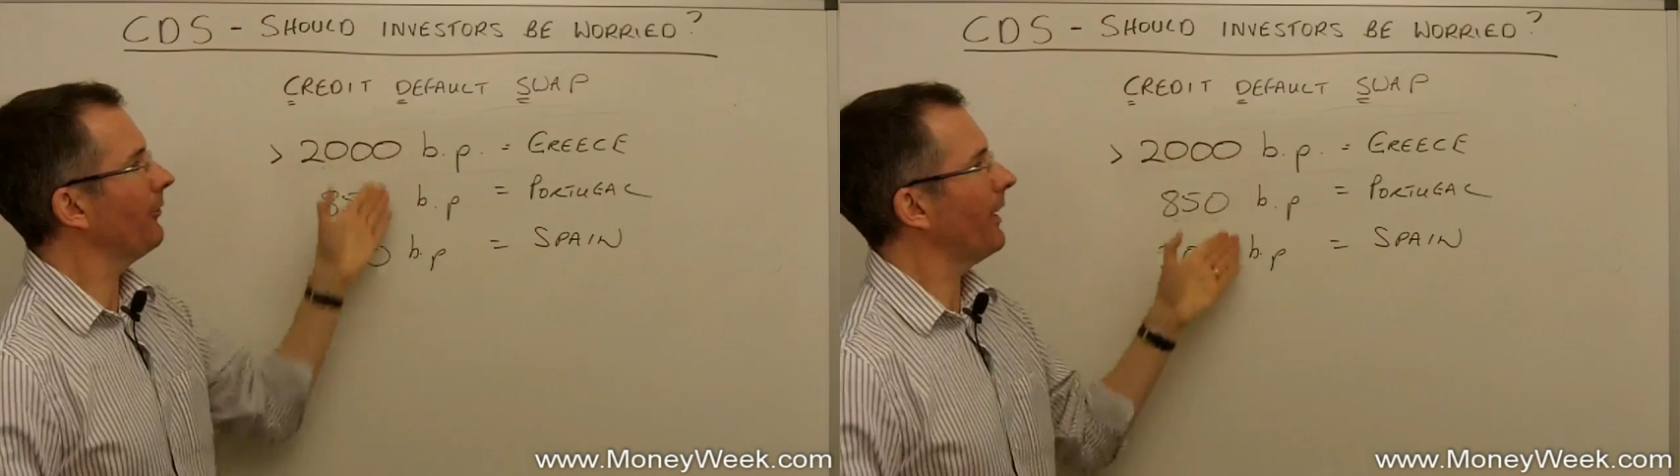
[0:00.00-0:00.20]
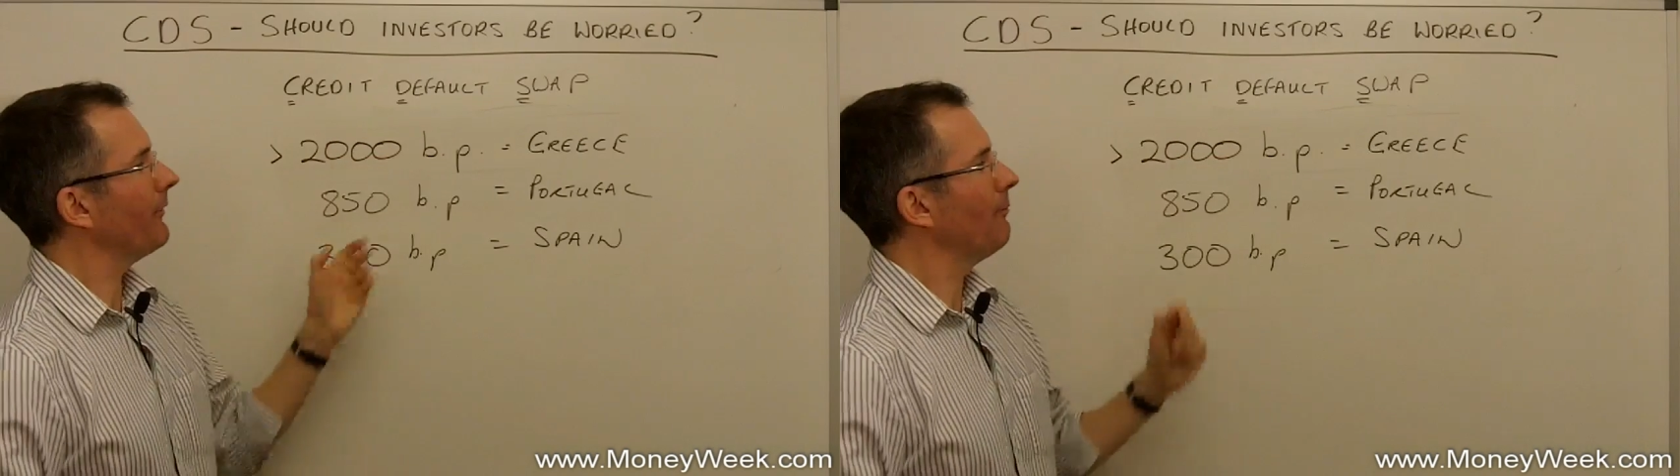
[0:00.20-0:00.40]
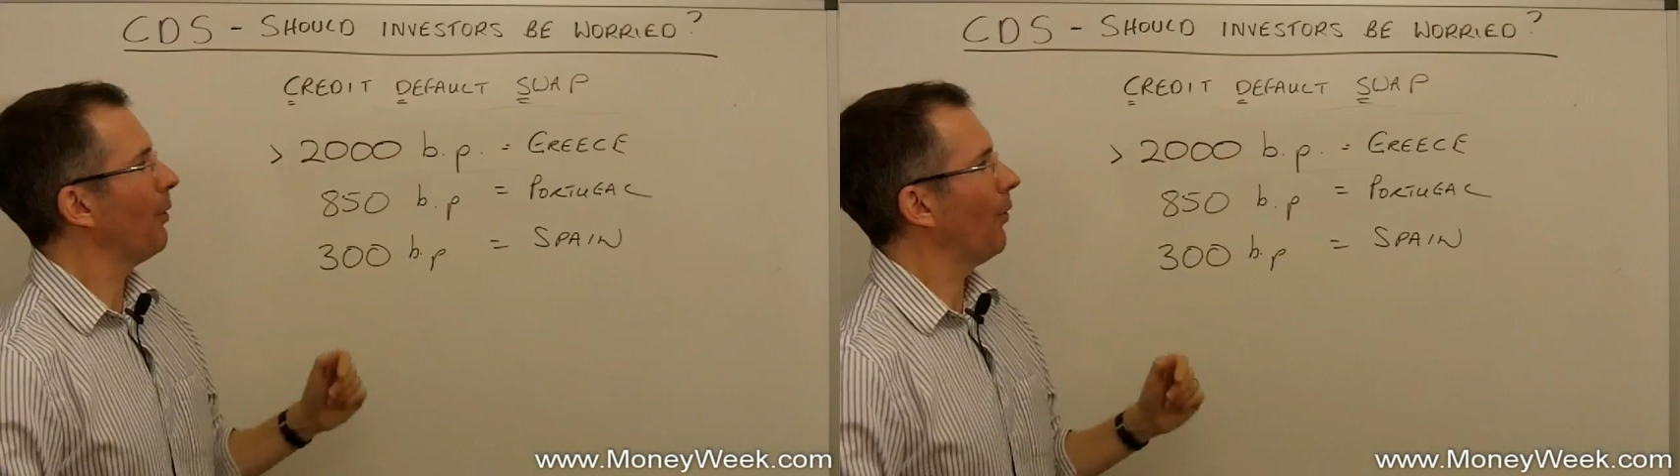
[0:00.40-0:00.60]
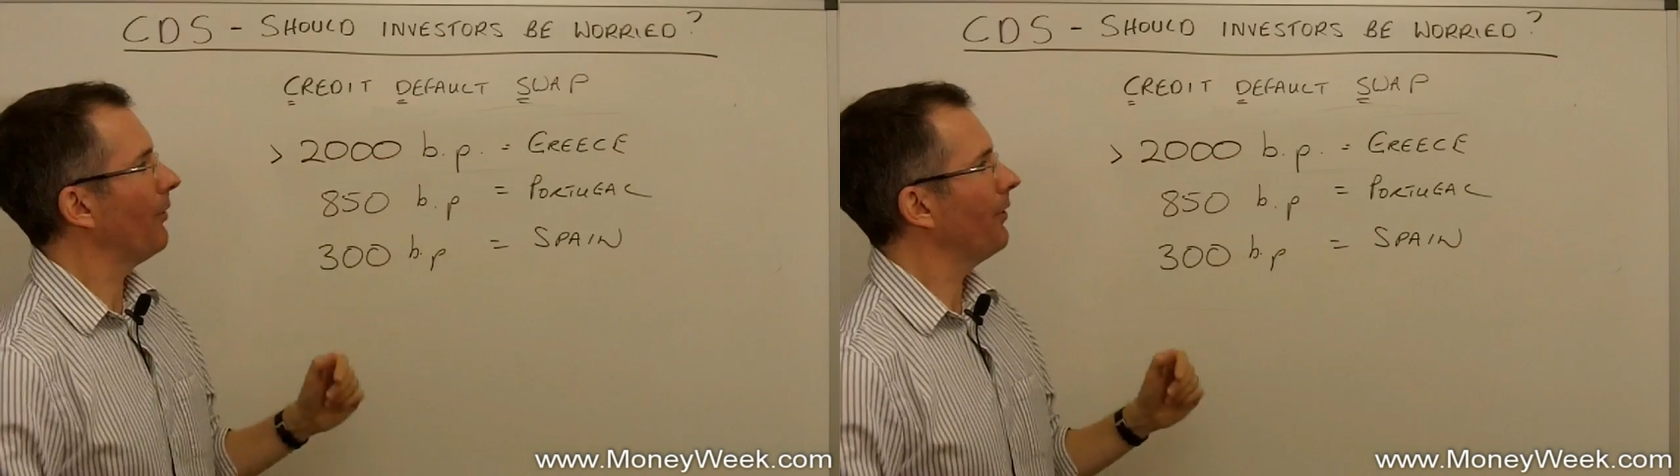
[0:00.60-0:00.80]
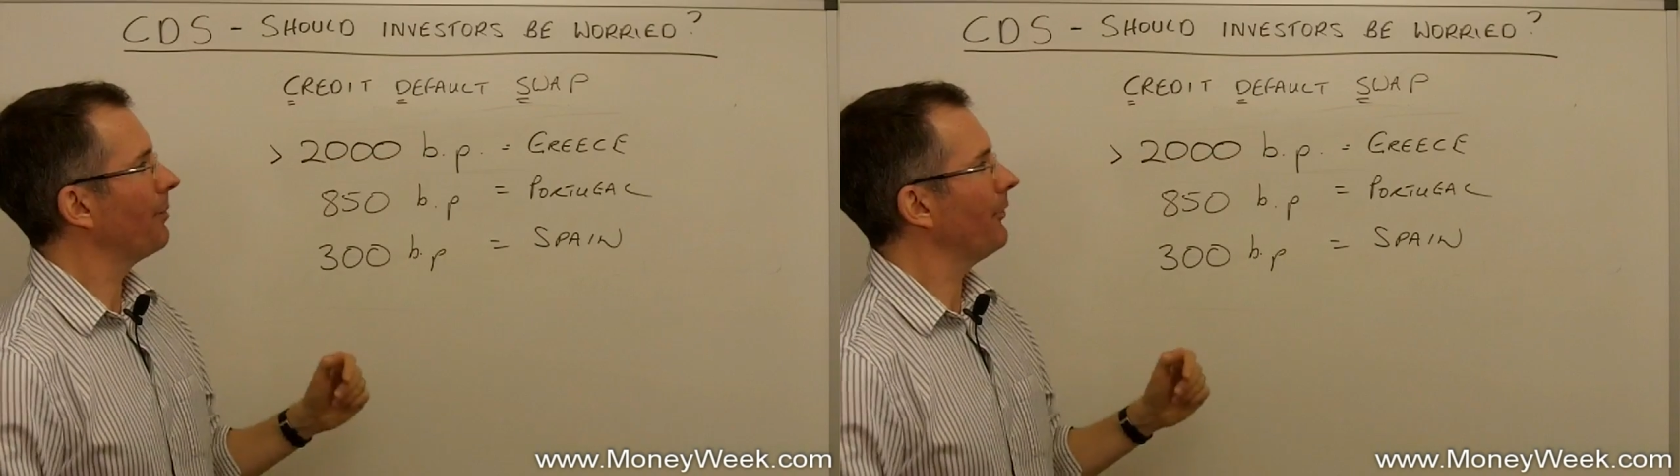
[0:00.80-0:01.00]
is less important
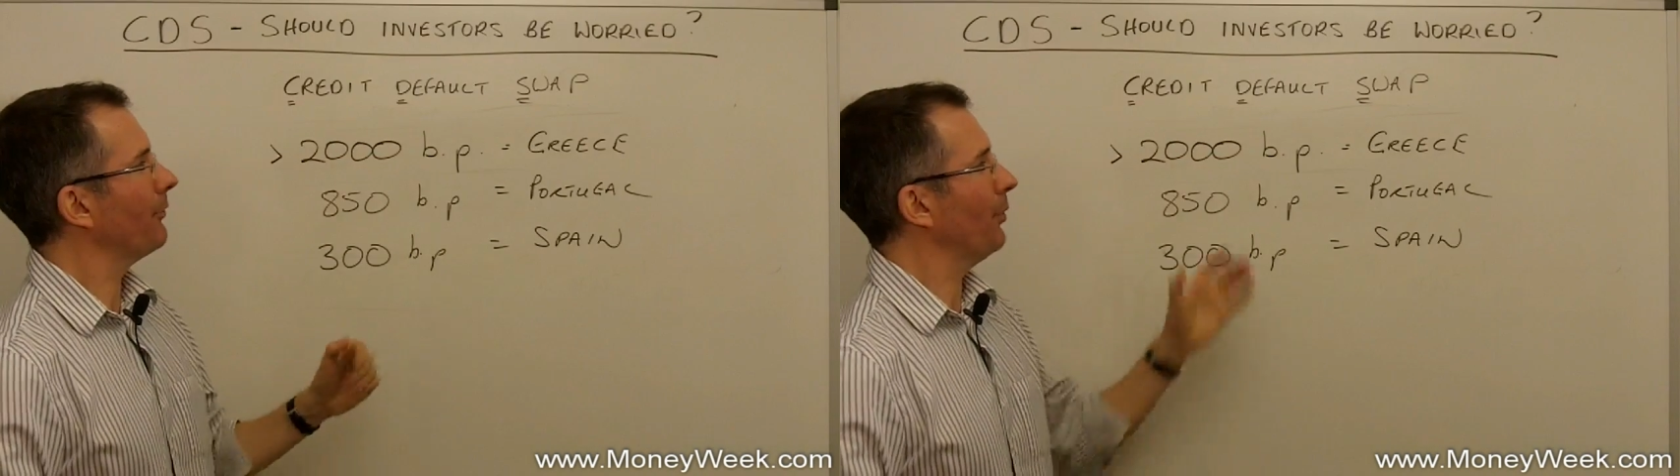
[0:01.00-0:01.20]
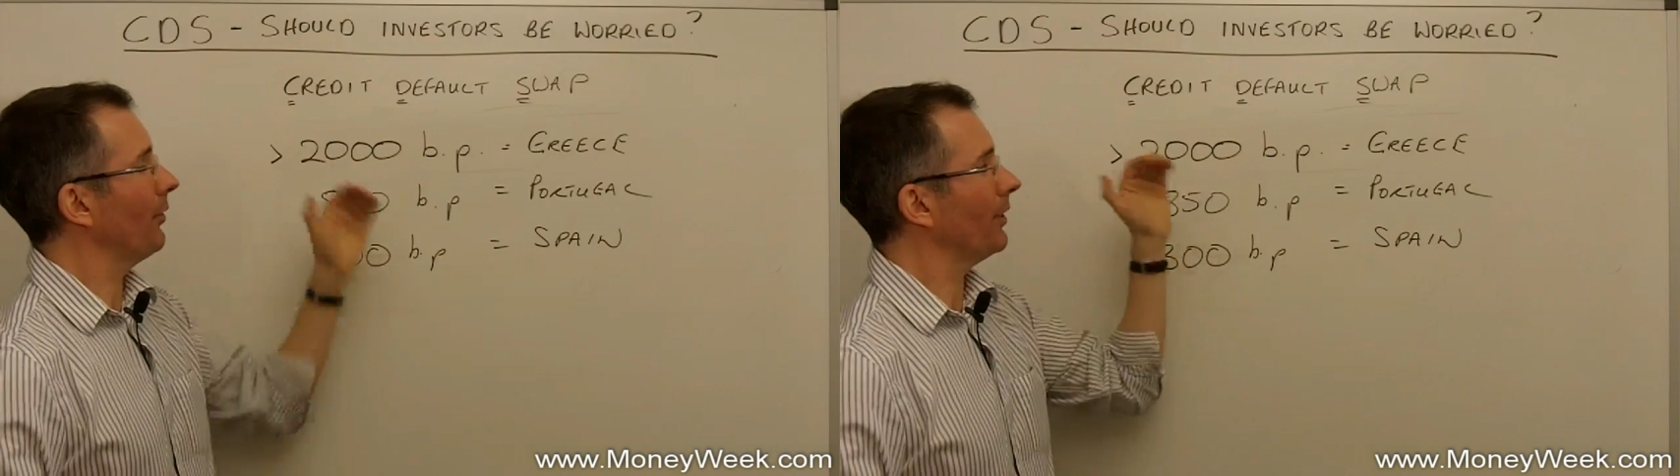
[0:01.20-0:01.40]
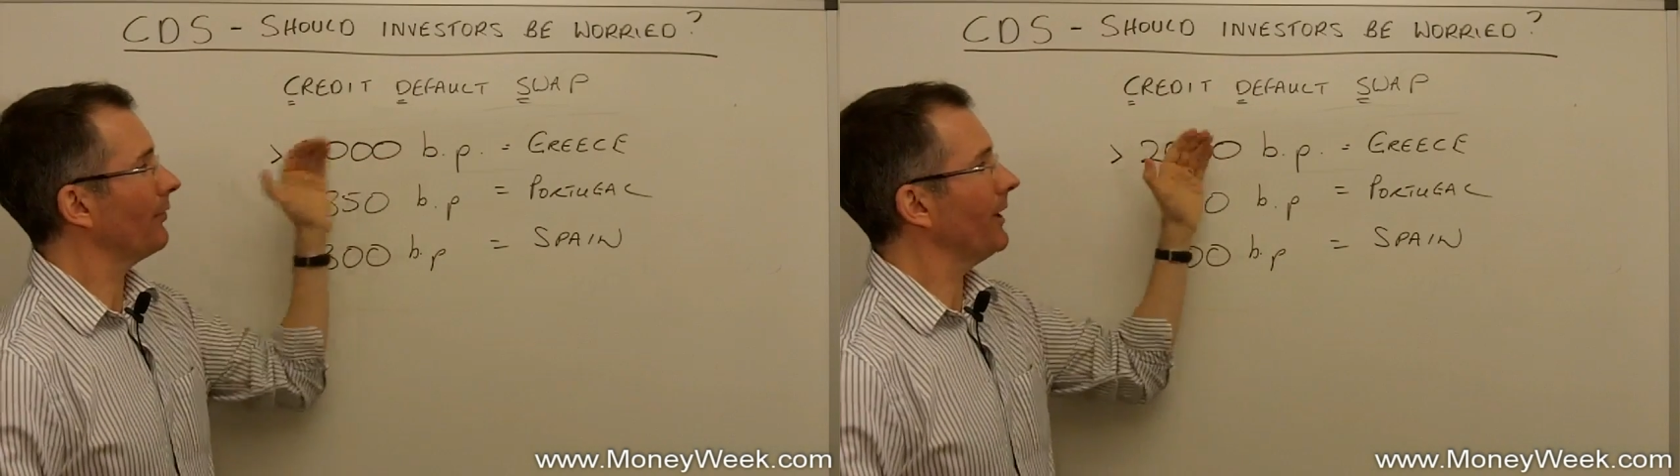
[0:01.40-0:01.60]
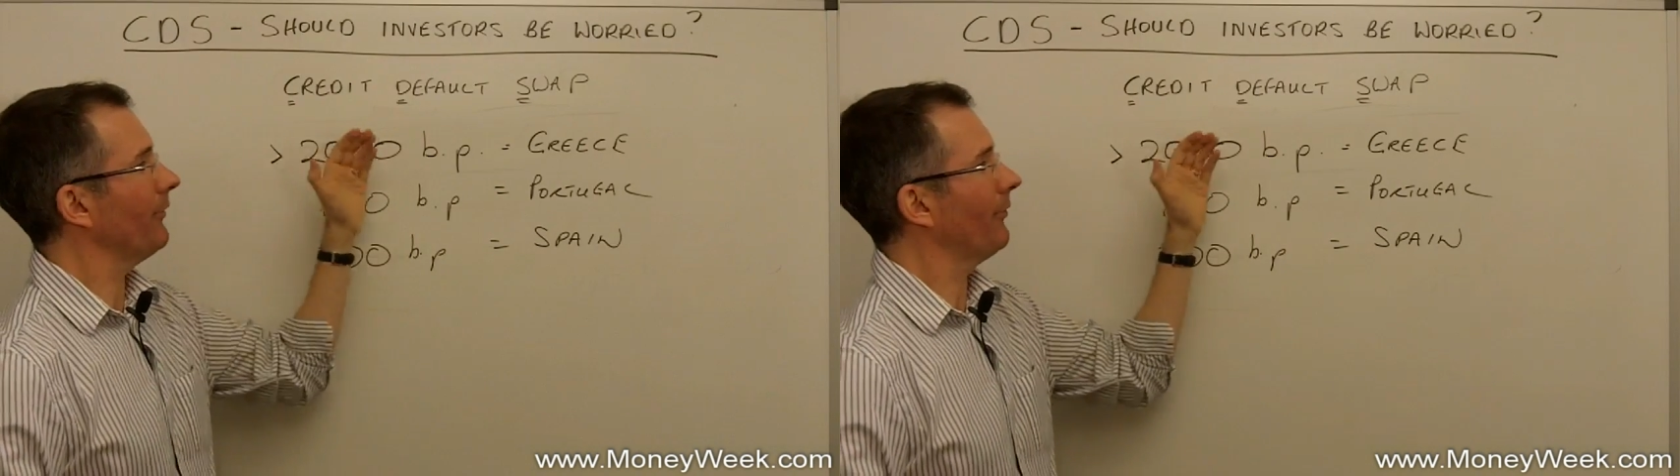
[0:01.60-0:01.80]
than the principle that Greece